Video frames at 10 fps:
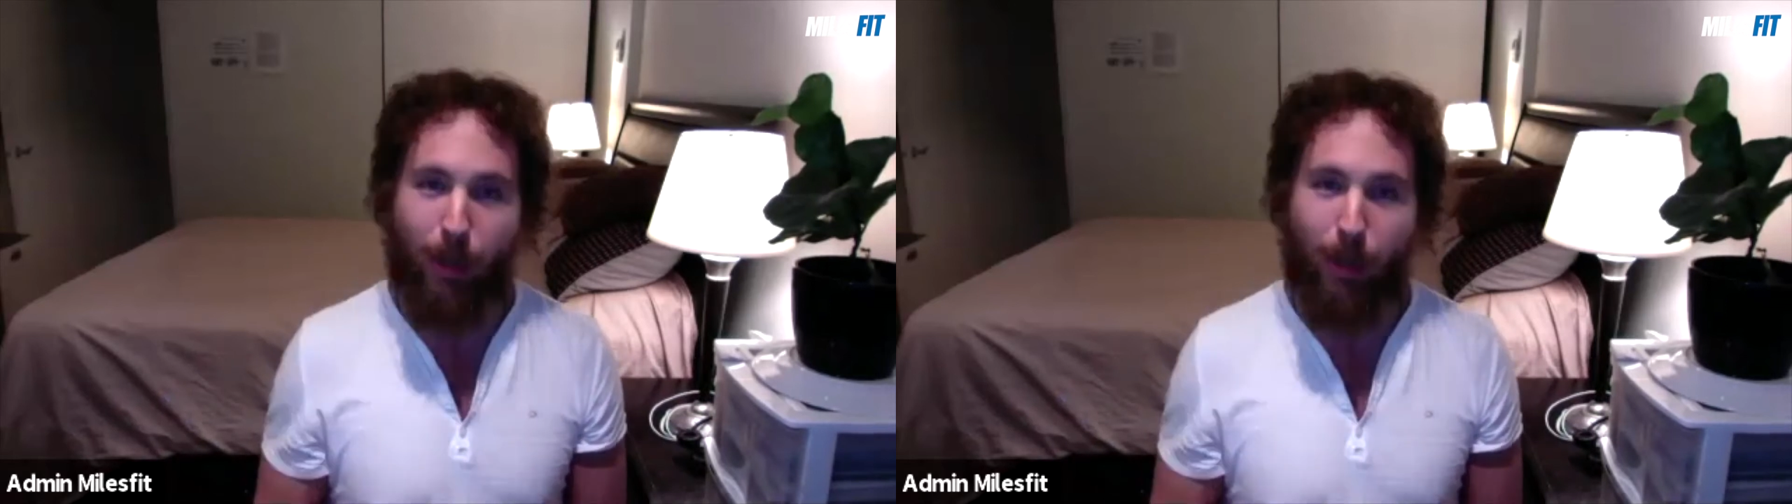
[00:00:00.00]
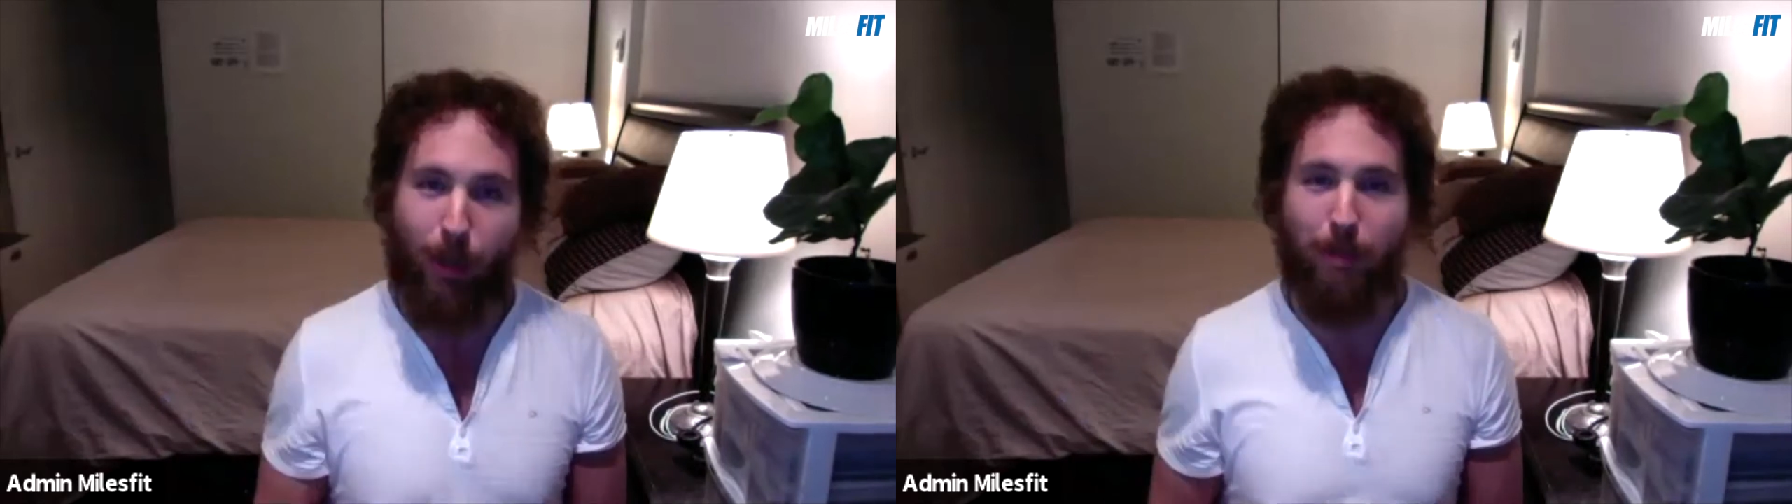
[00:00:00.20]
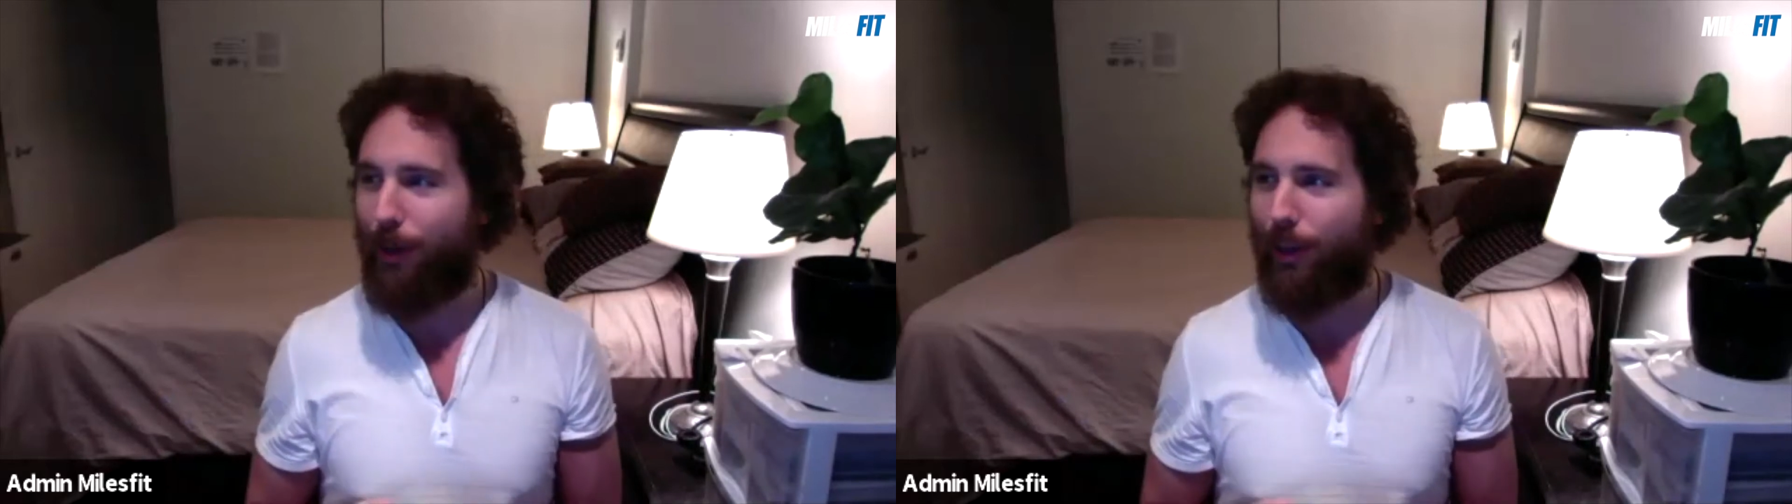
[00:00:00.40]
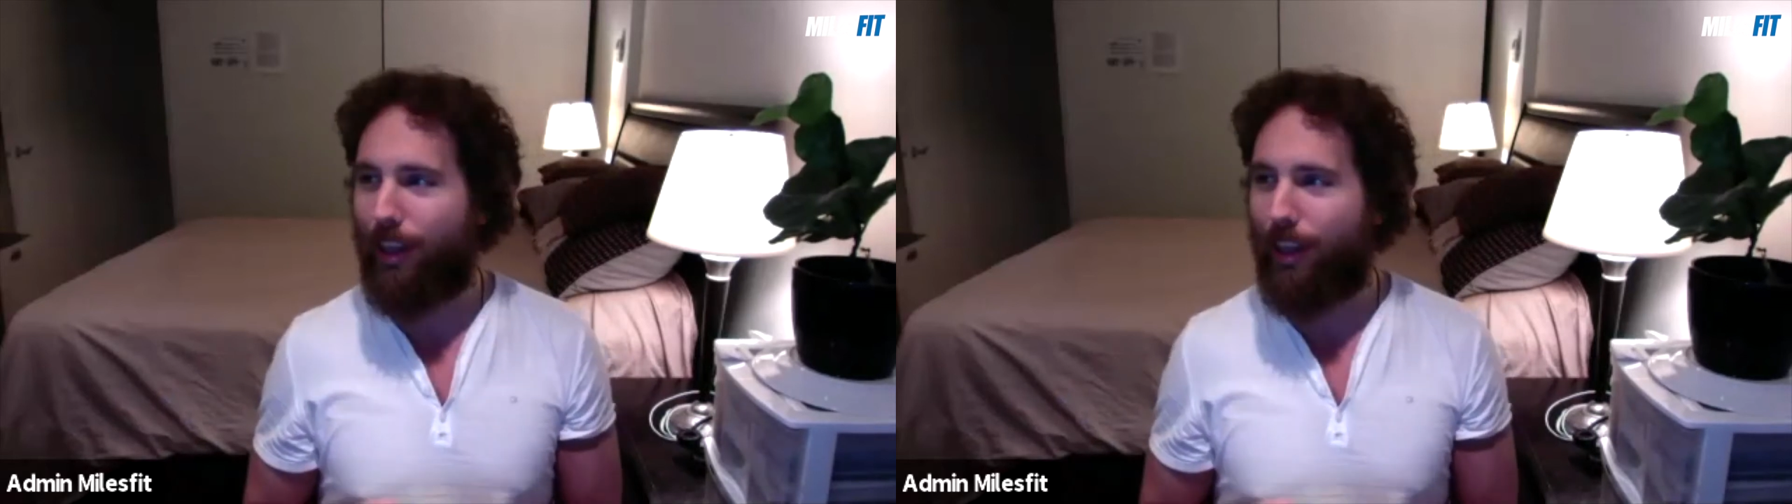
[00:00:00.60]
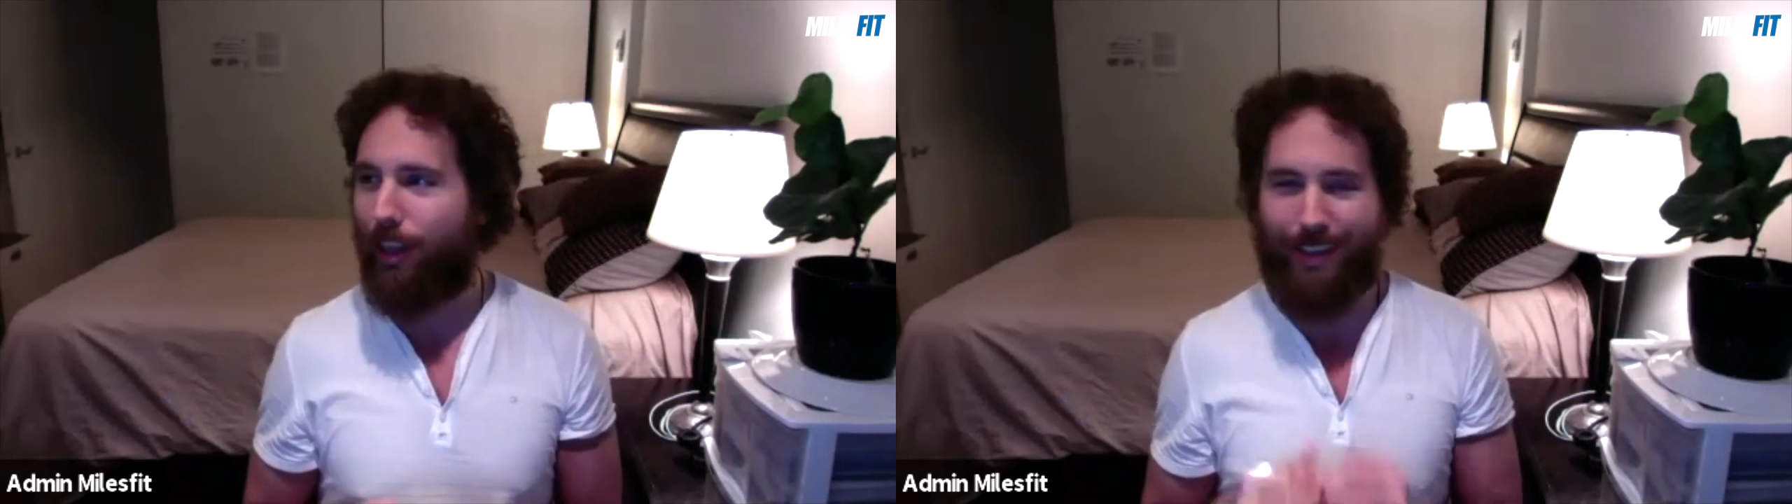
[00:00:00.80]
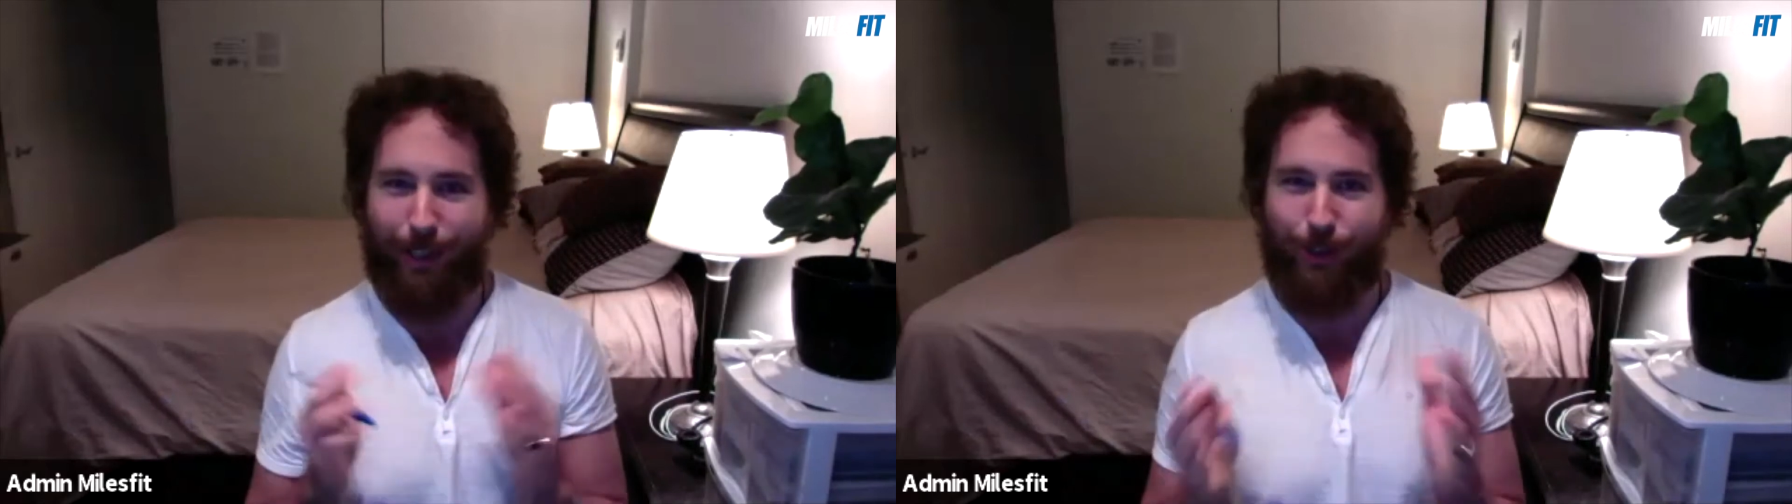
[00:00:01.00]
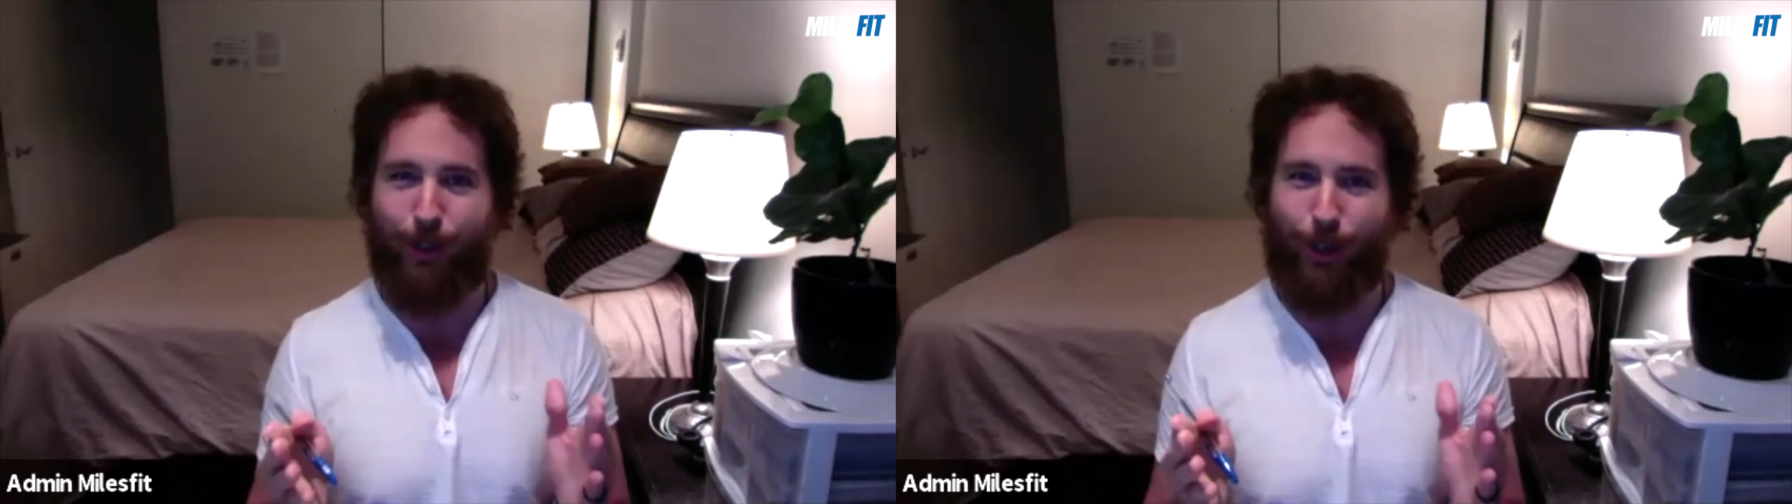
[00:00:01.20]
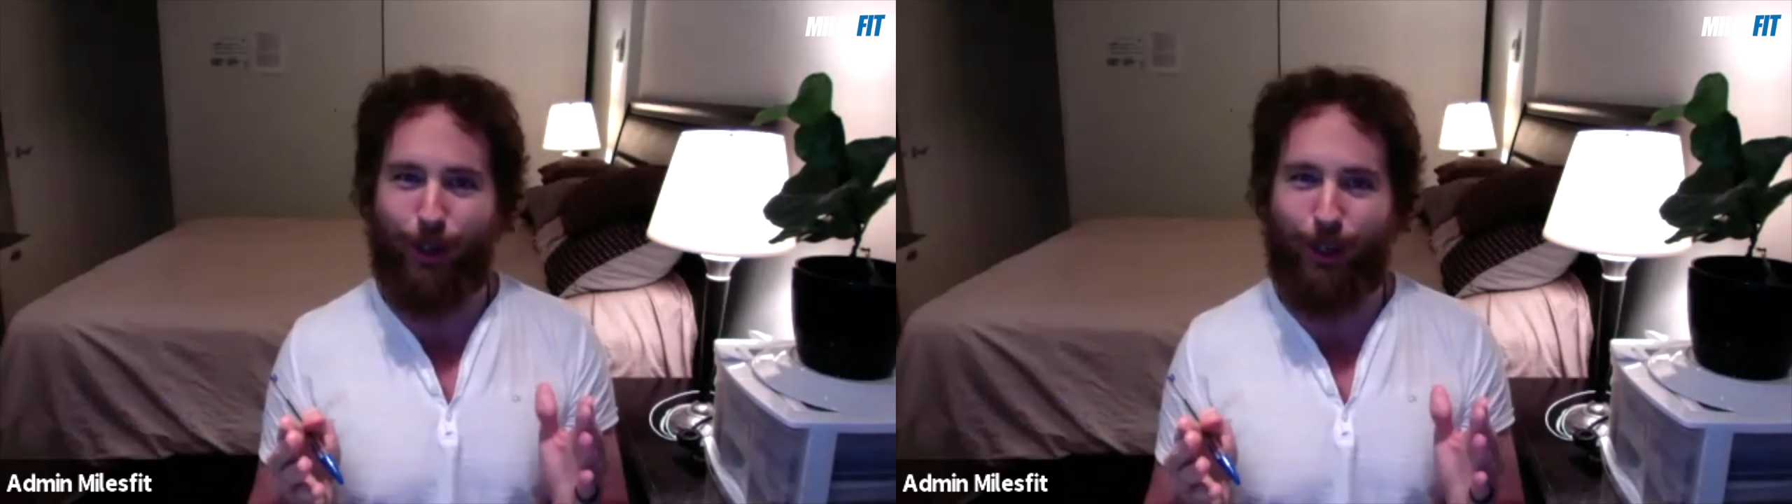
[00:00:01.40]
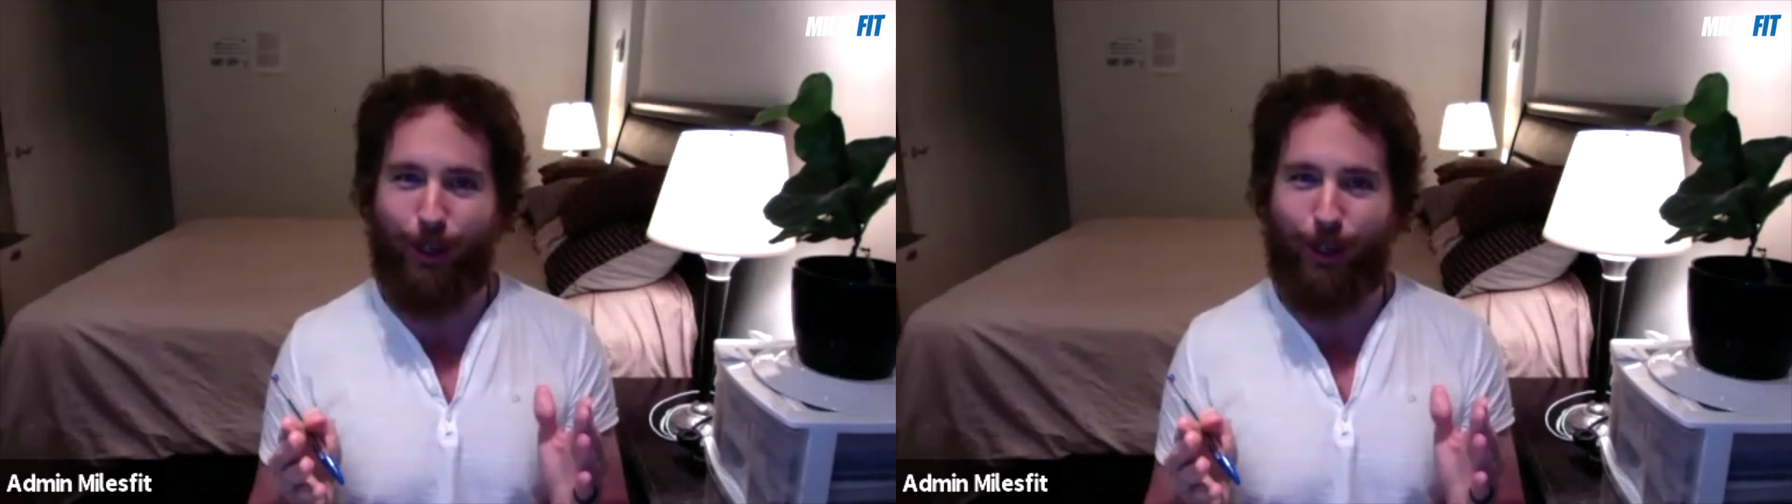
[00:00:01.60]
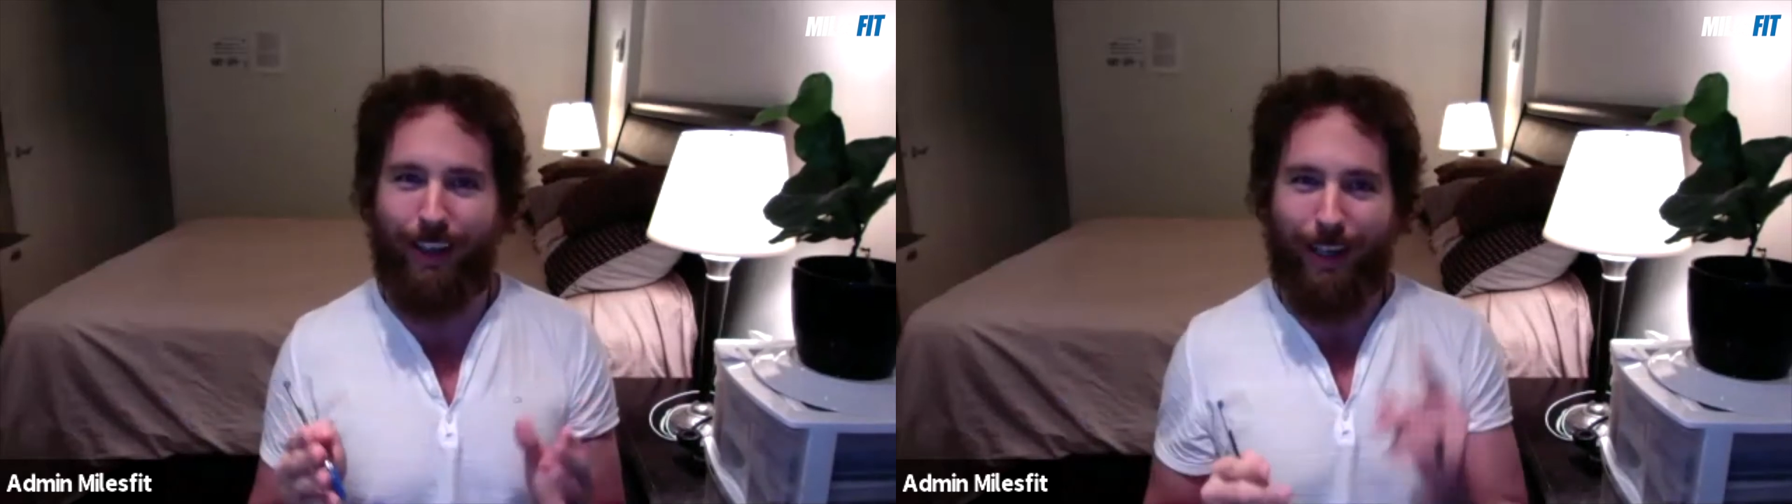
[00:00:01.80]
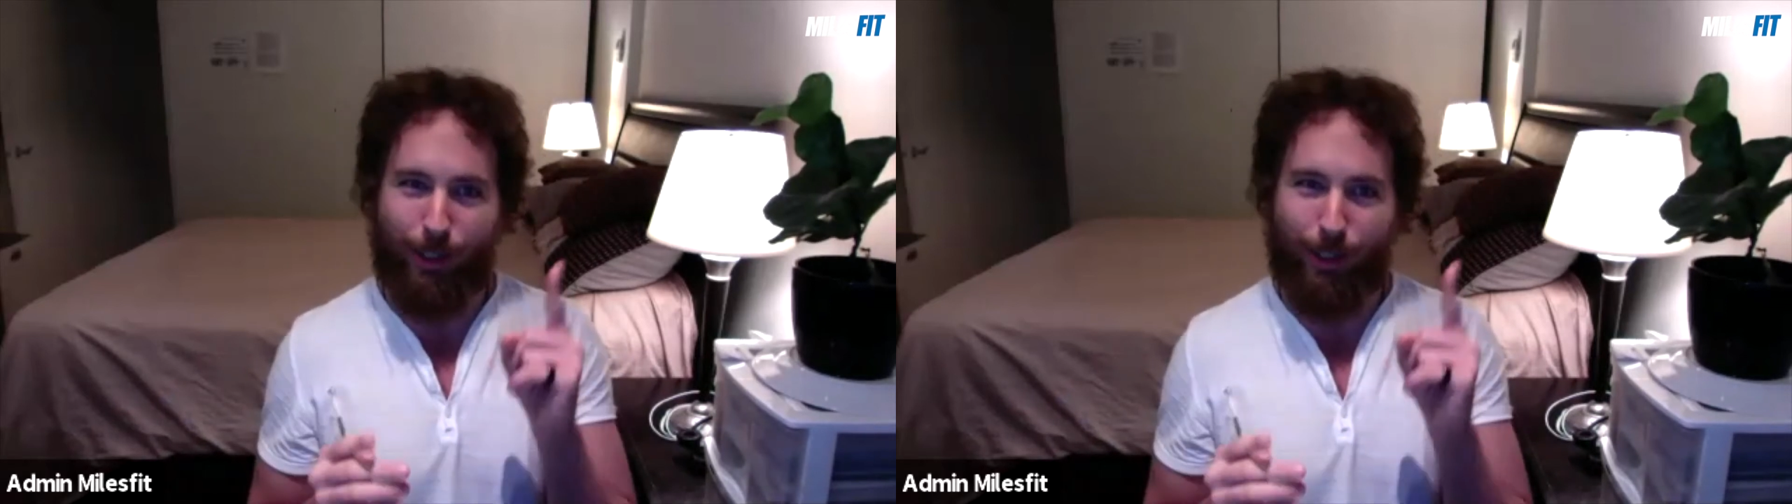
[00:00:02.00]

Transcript: Pretty much everything that tastes good